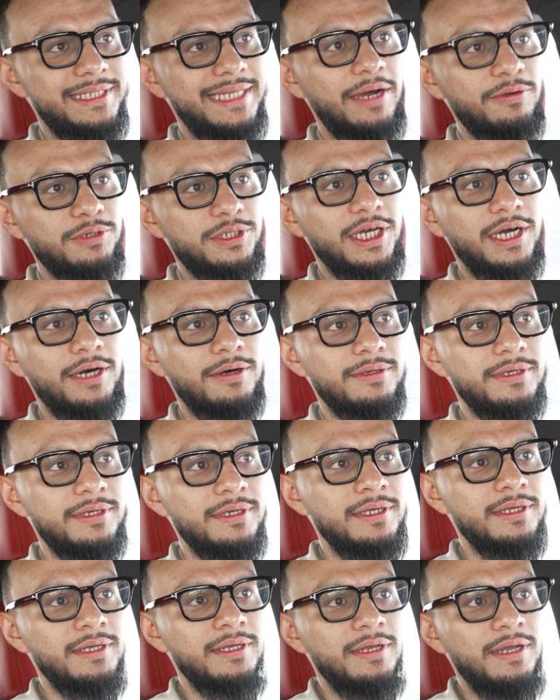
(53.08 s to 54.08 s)
downtown
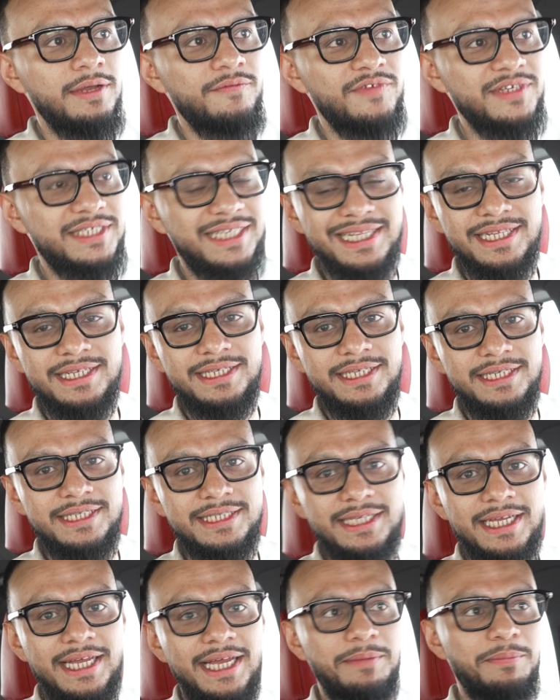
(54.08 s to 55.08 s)

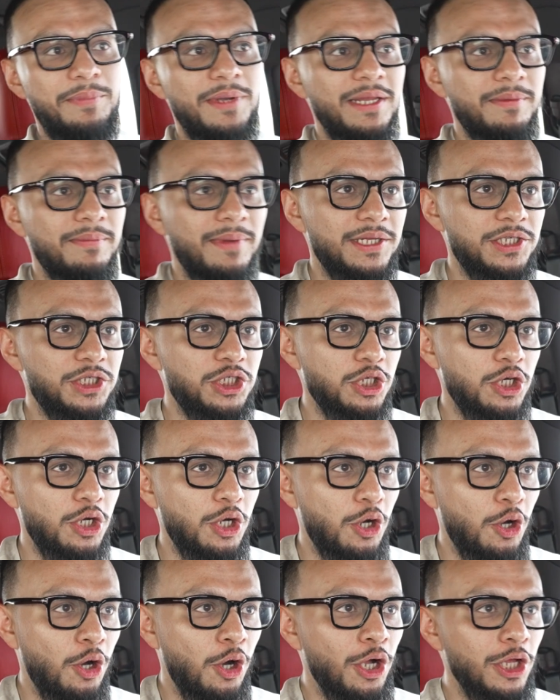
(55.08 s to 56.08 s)
facilities, and pretty much
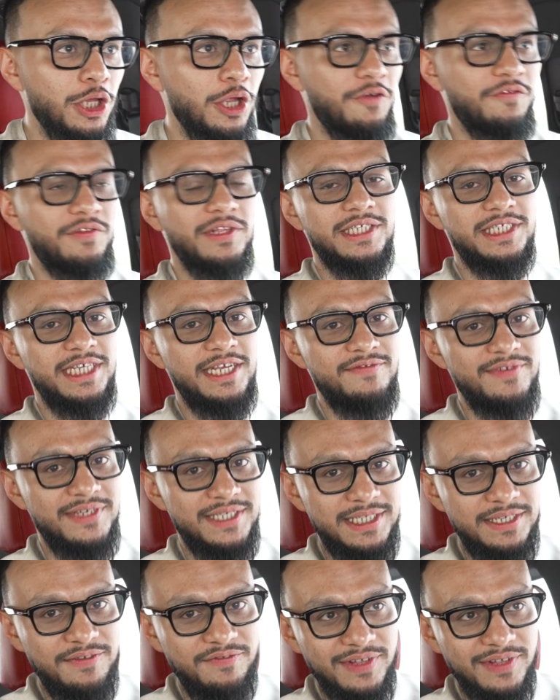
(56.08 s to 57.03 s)
all of the JVC